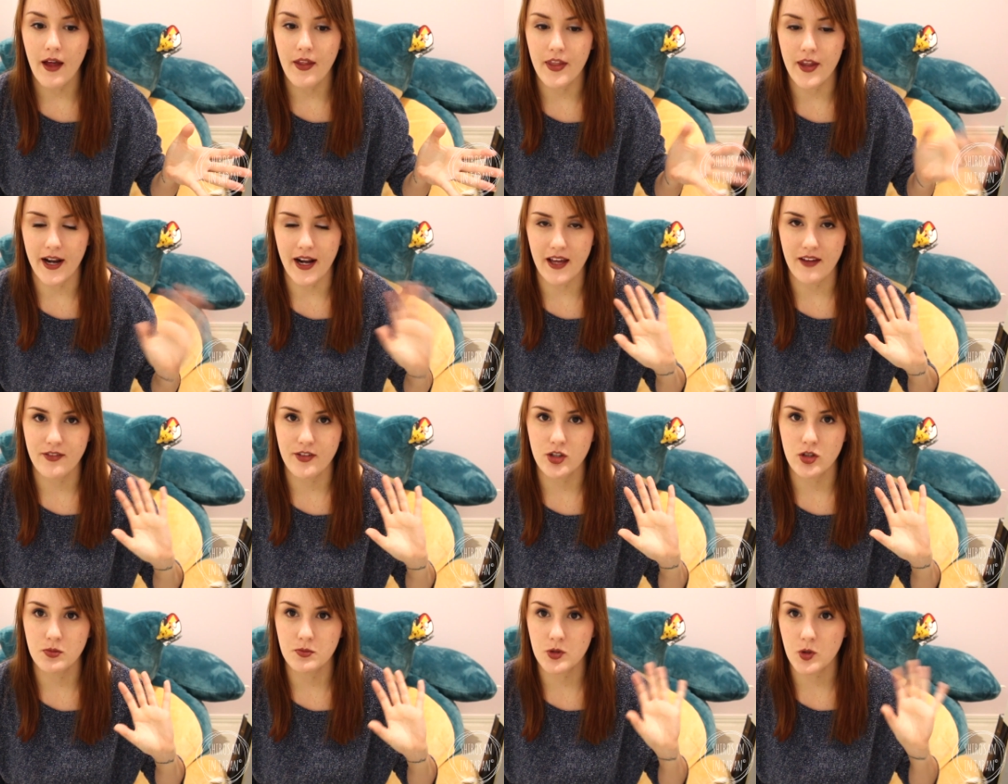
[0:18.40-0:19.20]
that I
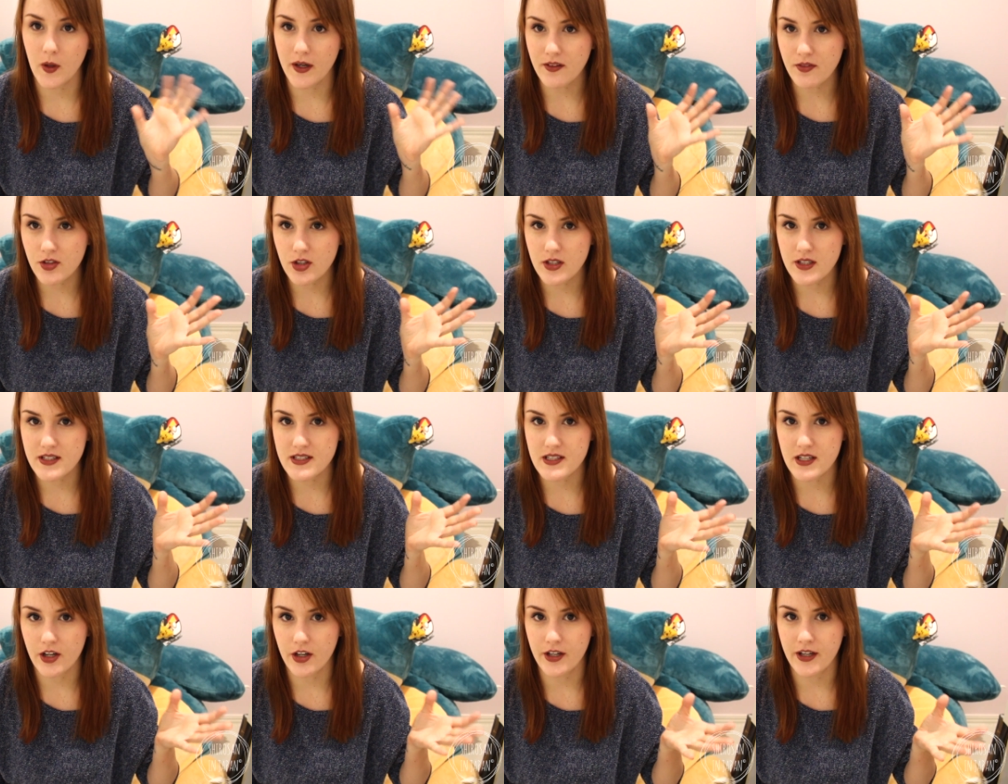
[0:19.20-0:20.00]
filmed quite a few
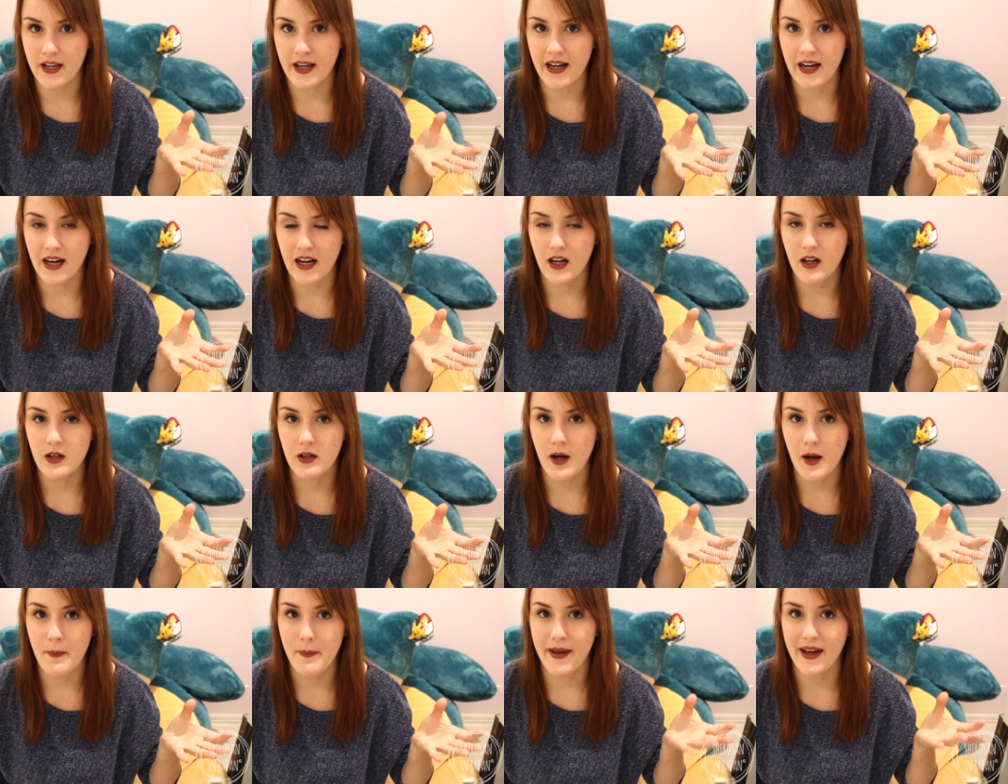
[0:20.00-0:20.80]
years ago now
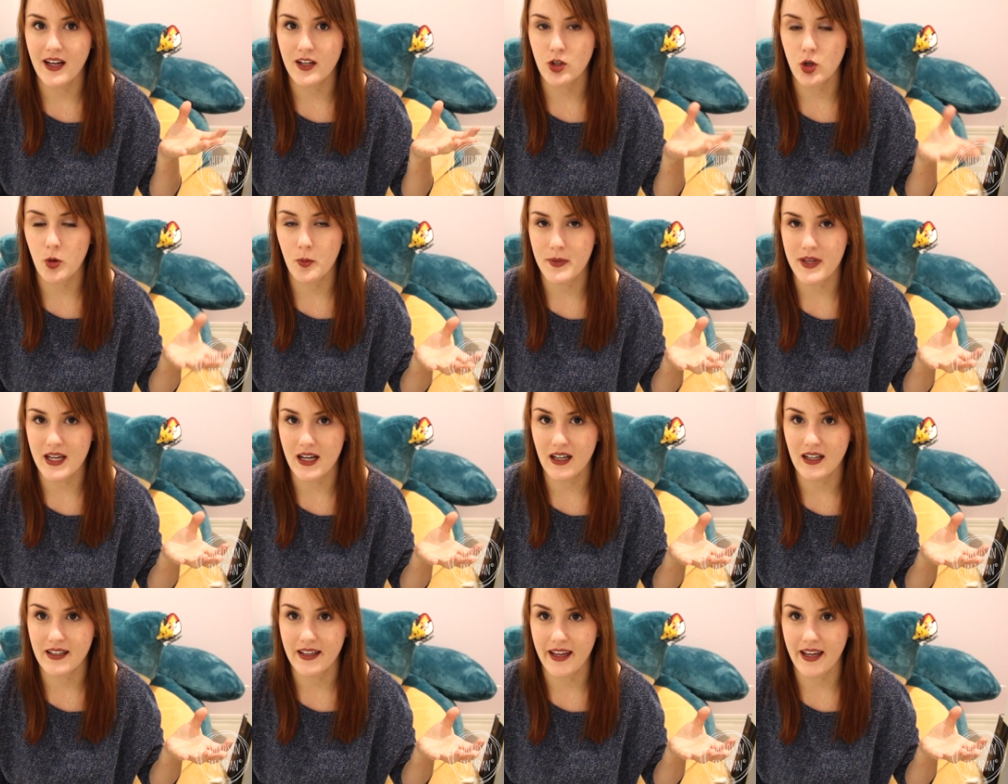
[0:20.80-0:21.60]
about
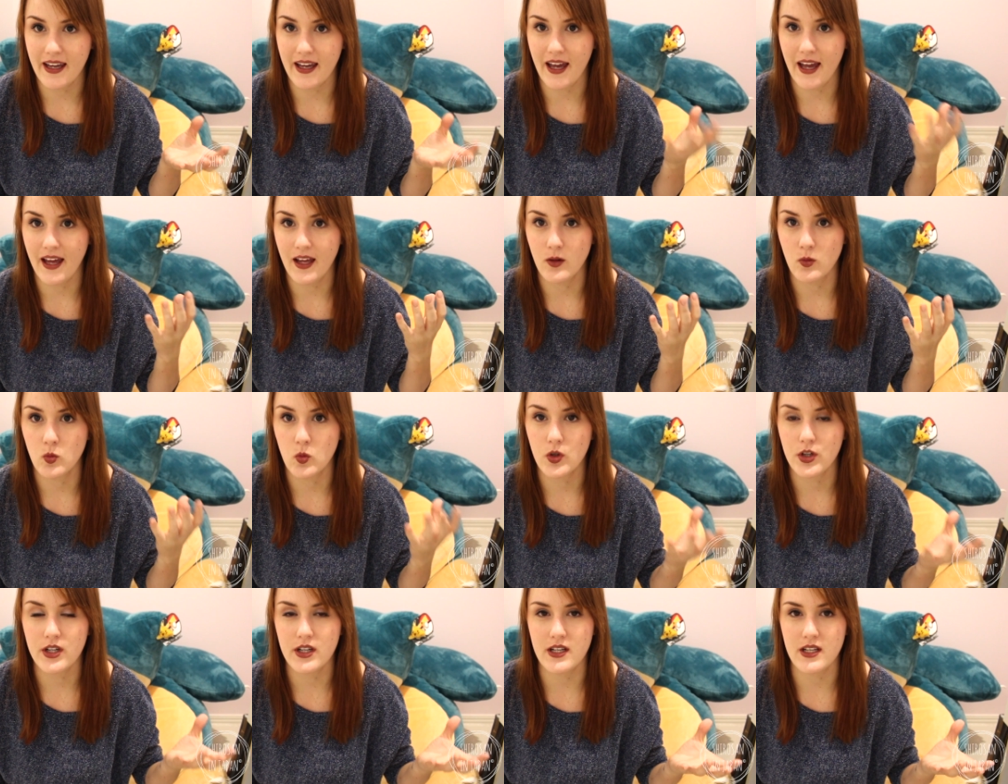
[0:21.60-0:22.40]
Omiyage and
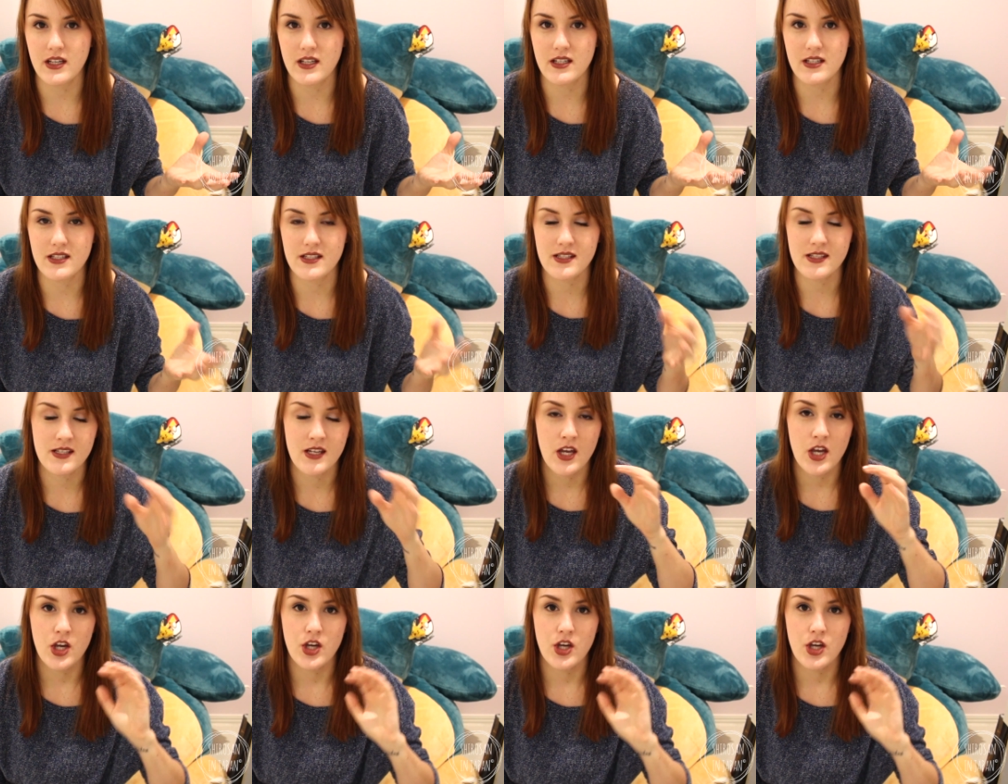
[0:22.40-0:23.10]
what it is.